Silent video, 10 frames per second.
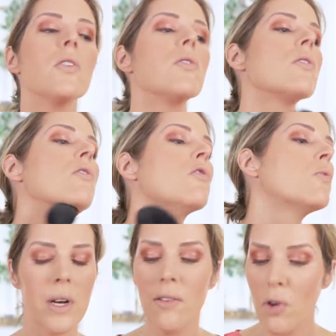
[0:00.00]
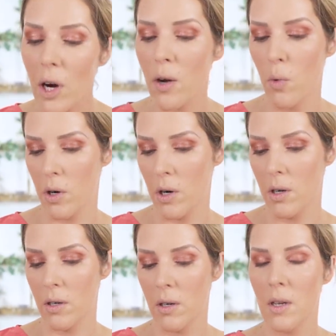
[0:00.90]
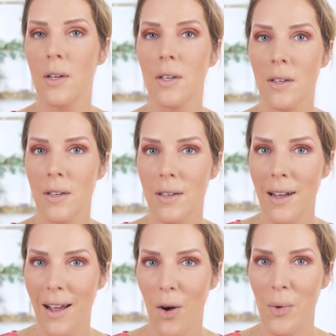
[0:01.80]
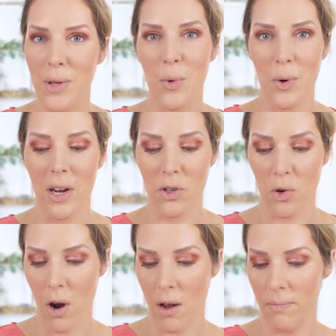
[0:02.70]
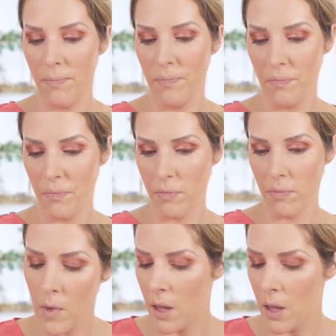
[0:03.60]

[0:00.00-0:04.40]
So, never I order, I always order extra hot.